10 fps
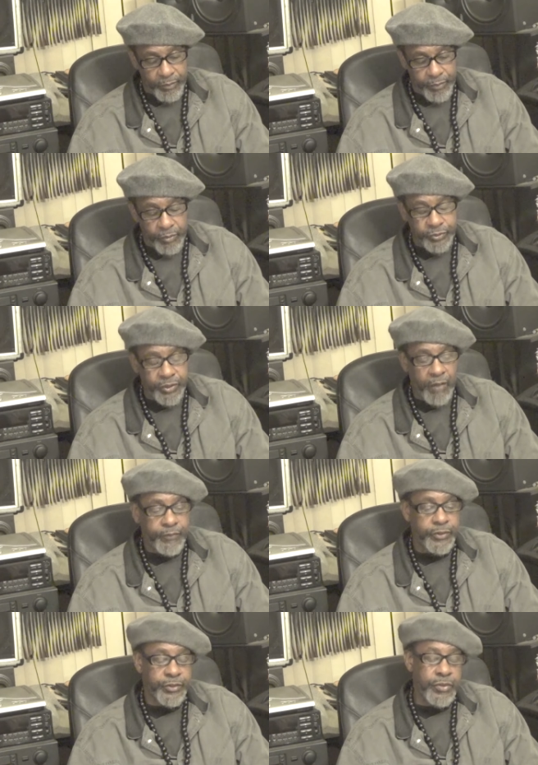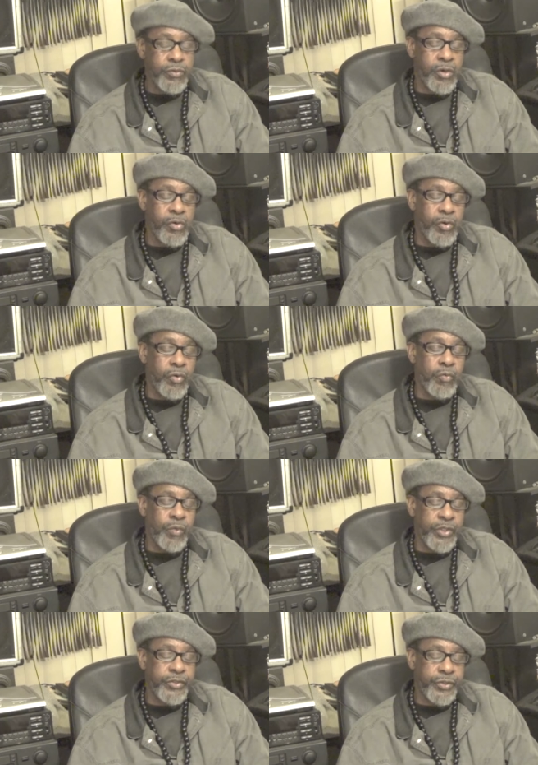Post office
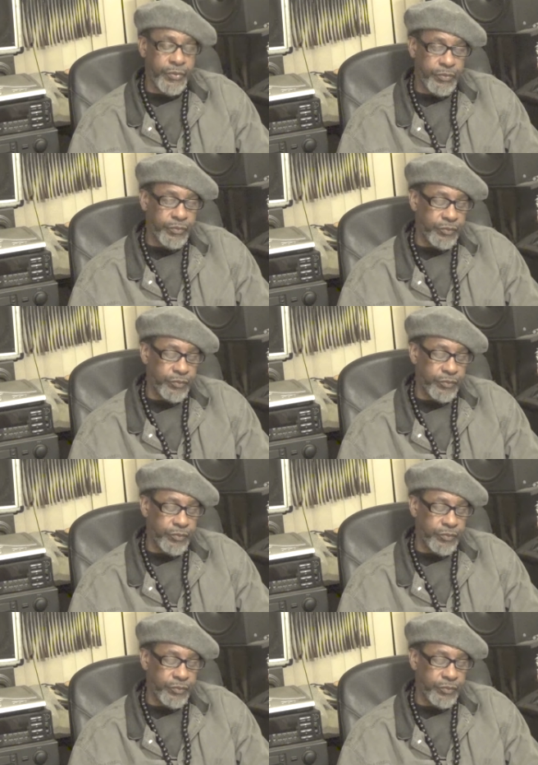20012.